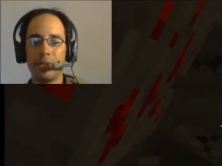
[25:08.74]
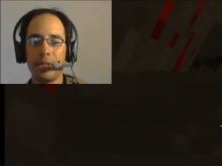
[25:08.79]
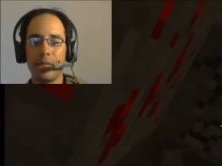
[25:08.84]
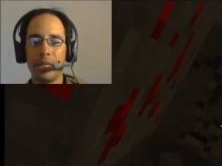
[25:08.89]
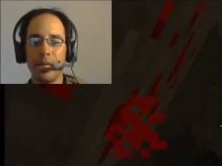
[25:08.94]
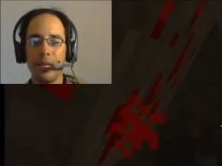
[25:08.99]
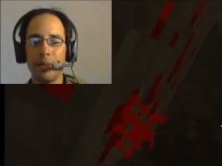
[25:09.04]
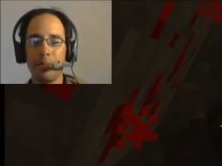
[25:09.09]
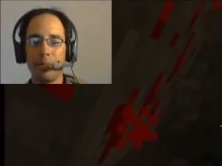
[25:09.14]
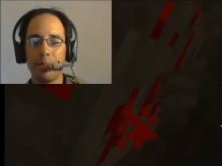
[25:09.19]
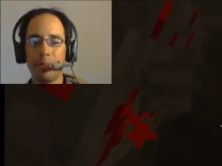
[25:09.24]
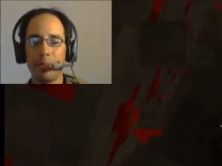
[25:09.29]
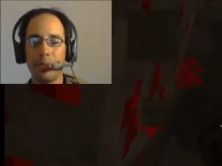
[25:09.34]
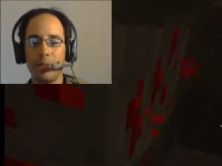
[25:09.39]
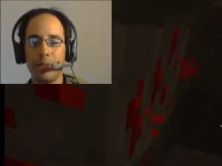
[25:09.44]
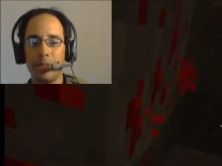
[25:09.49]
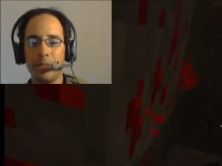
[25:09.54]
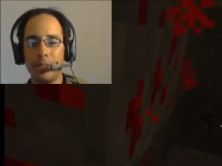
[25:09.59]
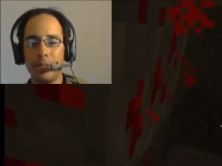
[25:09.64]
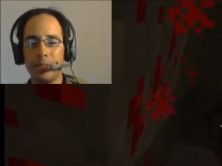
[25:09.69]
Never dig
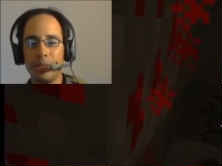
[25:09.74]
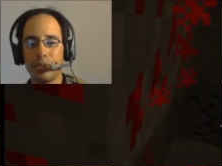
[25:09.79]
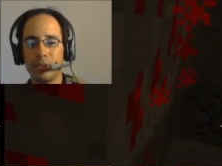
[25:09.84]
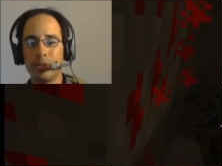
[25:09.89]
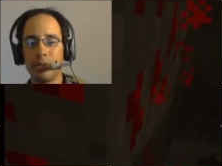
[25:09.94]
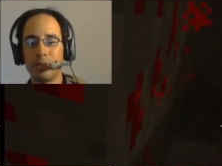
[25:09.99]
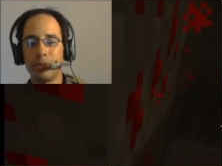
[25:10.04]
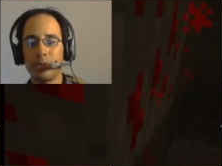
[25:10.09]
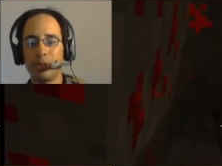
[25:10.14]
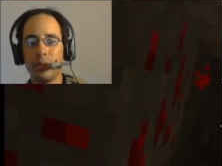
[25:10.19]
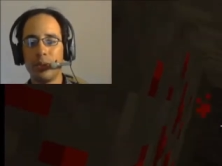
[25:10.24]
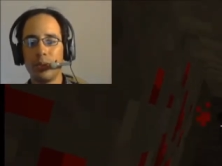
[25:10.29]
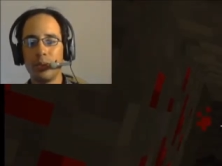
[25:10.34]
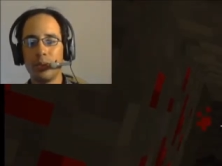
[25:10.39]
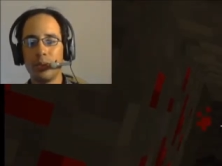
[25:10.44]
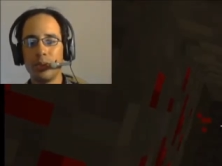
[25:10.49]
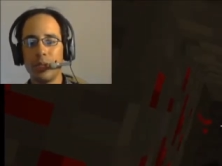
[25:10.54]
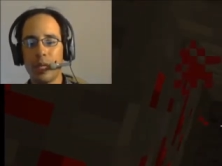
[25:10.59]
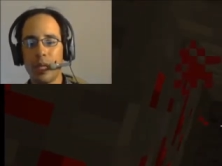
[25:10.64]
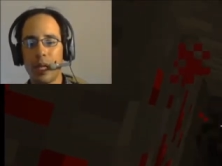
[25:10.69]
up. So I was
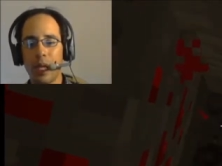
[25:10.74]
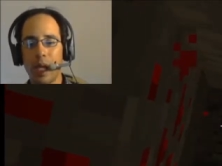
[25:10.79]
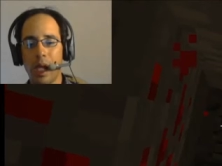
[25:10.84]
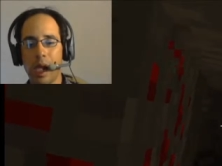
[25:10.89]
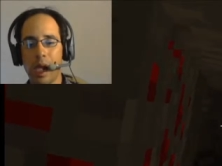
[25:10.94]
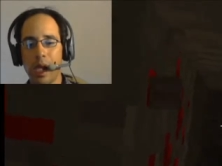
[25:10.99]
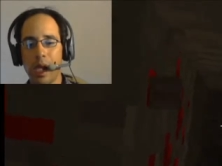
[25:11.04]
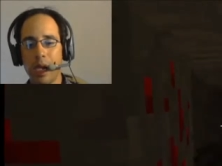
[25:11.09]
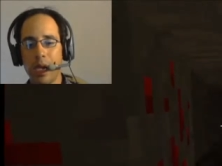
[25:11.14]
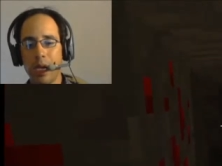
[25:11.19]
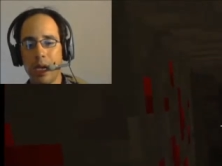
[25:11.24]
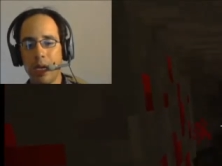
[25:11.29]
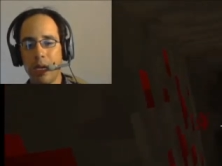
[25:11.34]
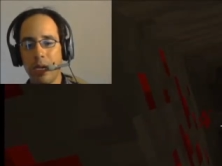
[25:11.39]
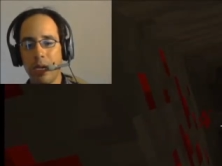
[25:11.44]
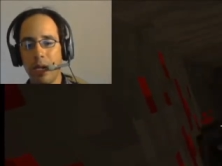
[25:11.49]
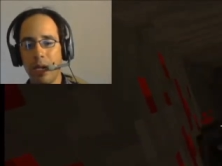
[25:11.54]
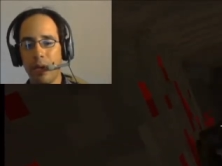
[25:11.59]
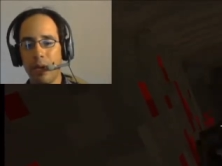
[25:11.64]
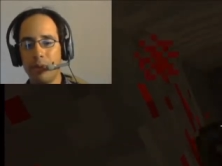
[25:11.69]
told.
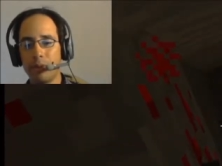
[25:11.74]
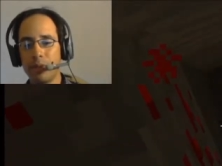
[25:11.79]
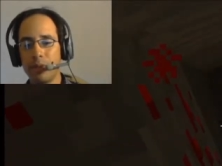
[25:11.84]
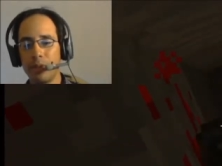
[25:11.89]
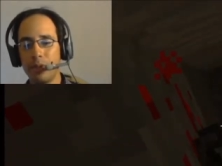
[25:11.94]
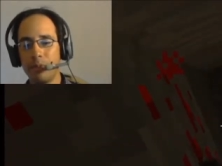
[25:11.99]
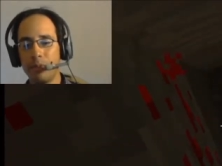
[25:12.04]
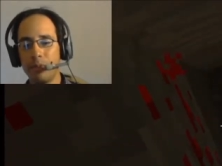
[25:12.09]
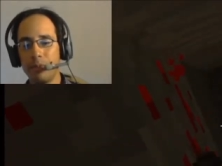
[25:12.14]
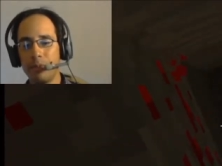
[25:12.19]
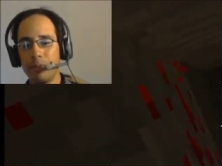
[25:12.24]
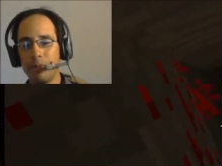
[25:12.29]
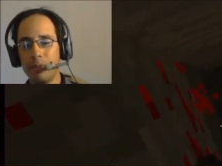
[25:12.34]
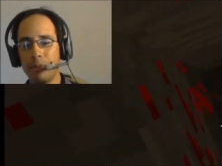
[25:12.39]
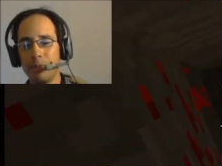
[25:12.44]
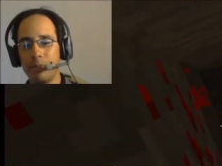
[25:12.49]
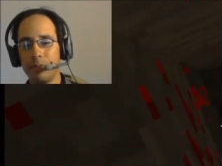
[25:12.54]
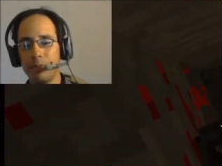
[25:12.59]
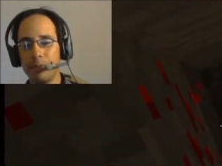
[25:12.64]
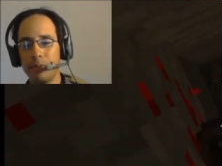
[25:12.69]
You know what I'm gonna do?
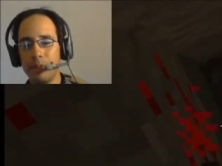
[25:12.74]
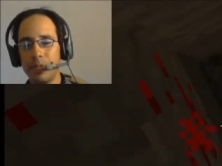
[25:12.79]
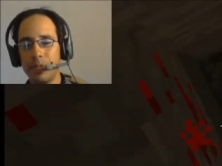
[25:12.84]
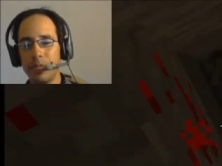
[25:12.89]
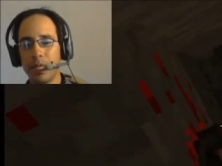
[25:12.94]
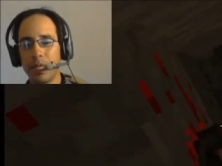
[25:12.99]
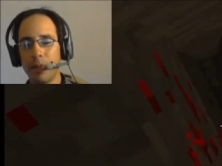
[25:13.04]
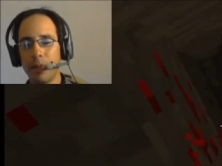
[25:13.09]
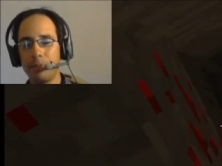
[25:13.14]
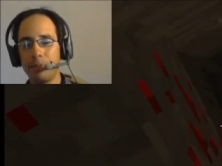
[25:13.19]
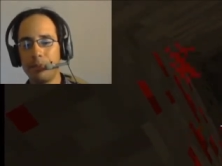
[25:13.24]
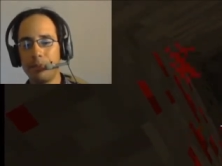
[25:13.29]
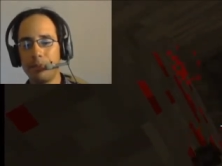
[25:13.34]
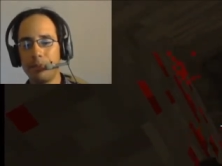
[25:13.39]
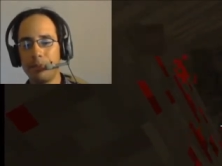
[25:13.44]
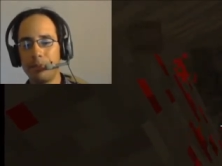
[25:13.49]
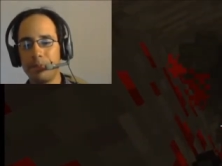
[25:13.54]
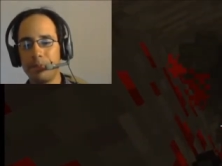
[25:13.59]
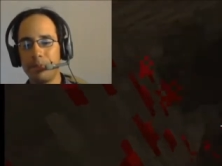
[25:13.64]
I'm gonna dig up.